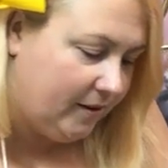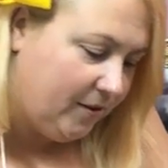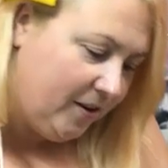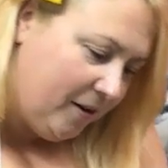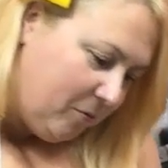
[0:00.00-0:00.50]
I
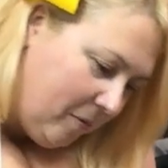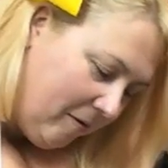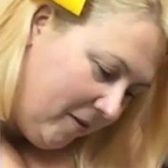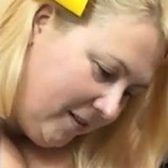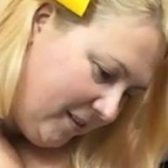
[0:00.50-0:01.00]
don't know how
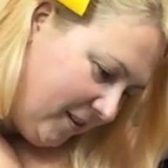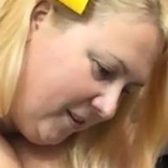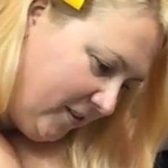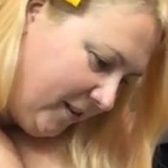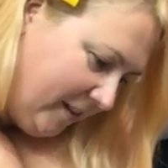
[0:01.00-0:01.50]
well this is gonna
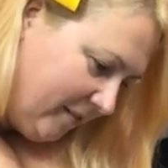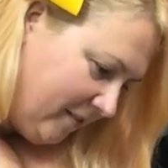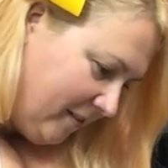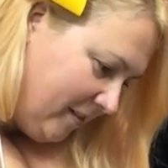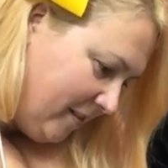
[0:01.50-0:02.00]
turn
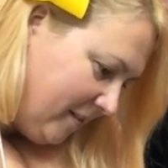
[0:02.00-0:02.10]
out.